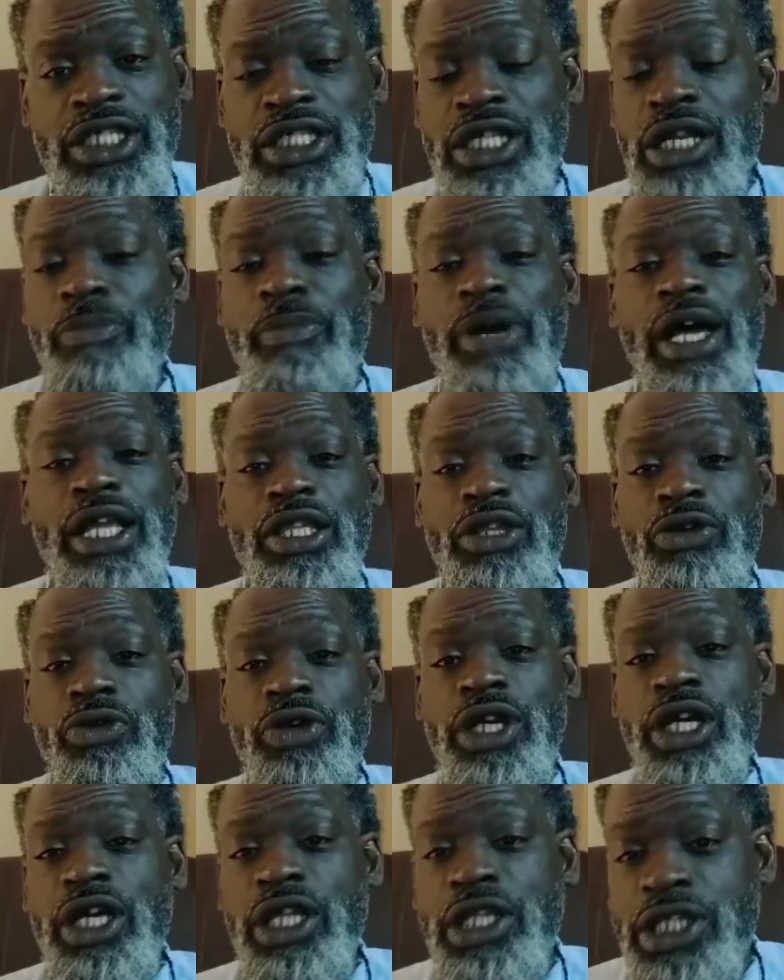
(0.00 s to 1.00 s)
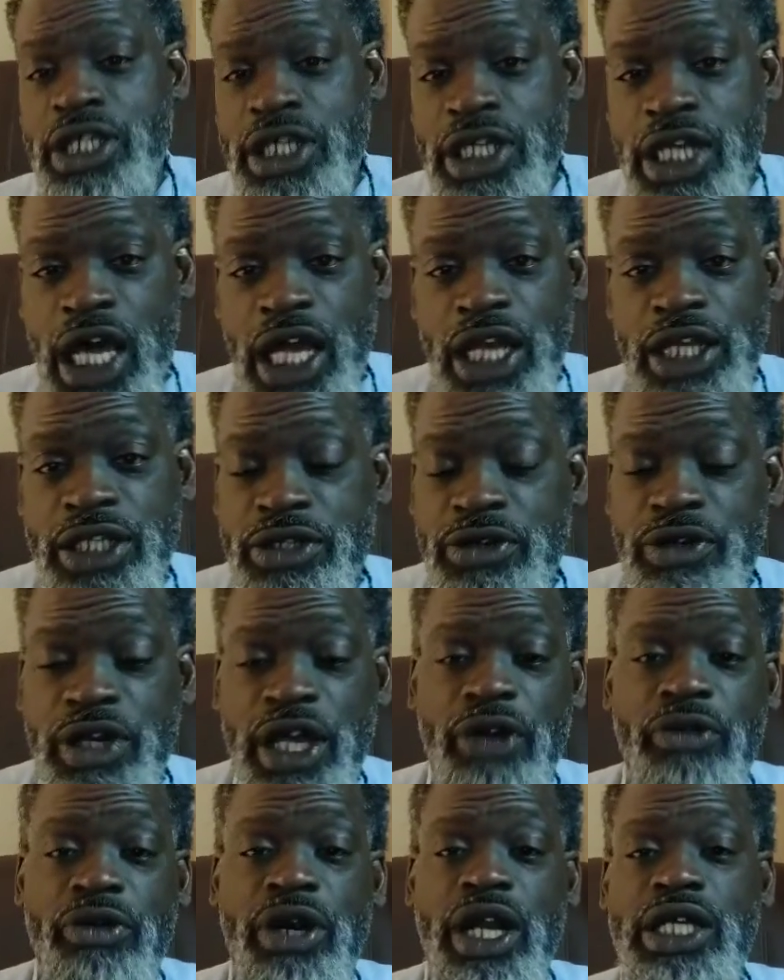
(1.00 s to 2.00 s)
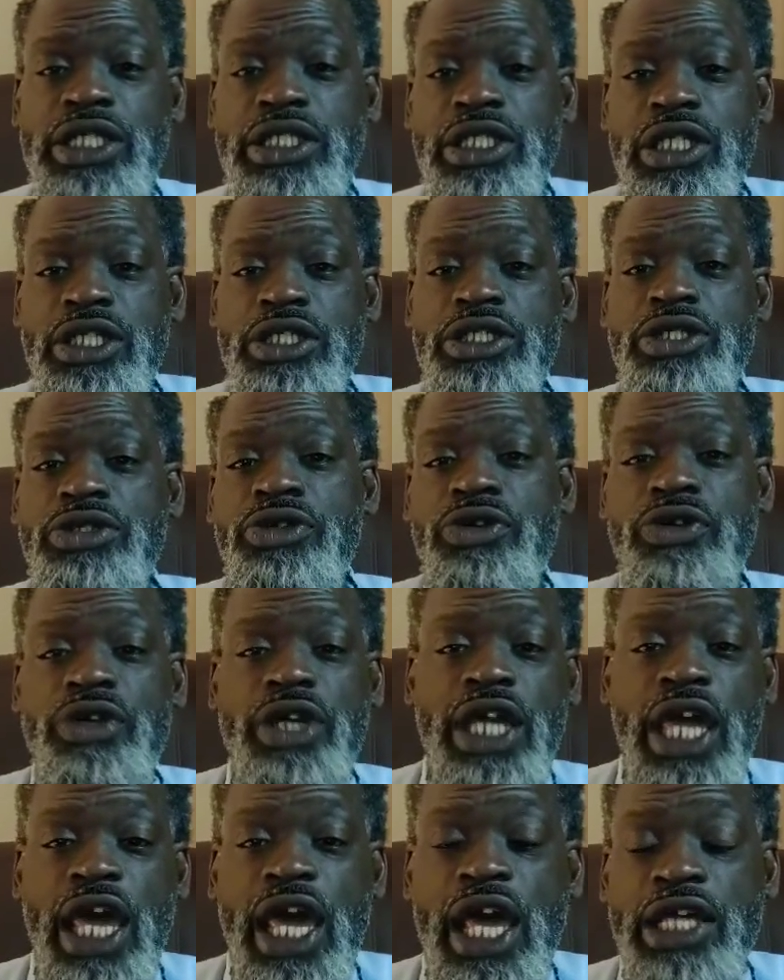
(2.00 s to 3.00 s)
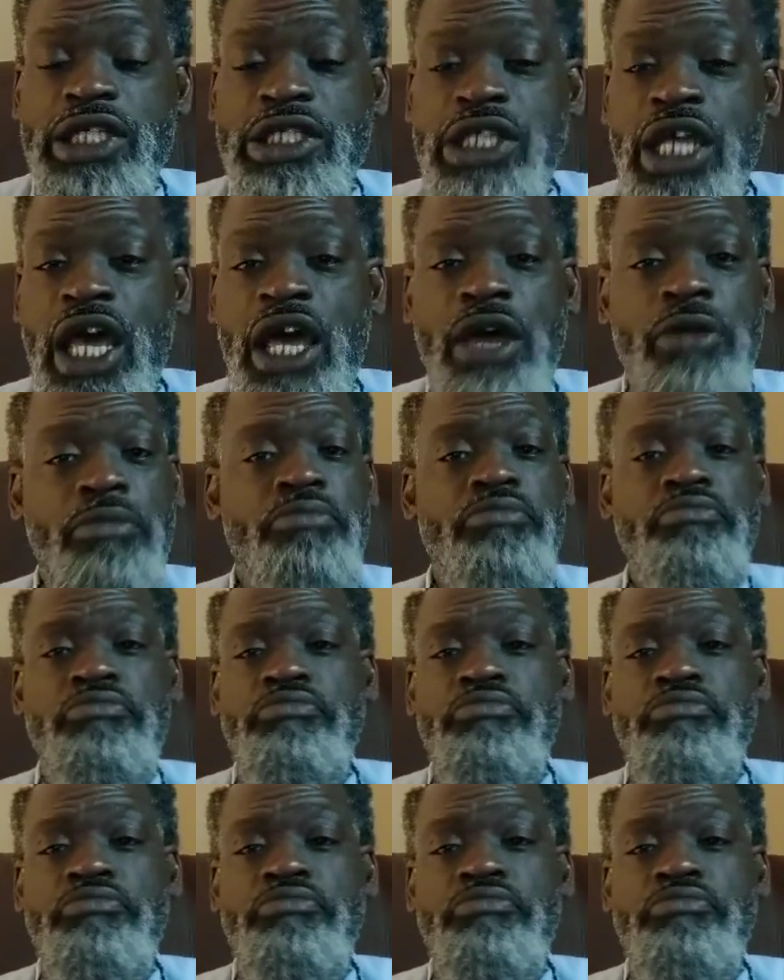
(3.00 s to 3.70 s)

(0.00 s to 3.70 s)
and I'm about to throw another $10 on that when I send it to you on the Cash App.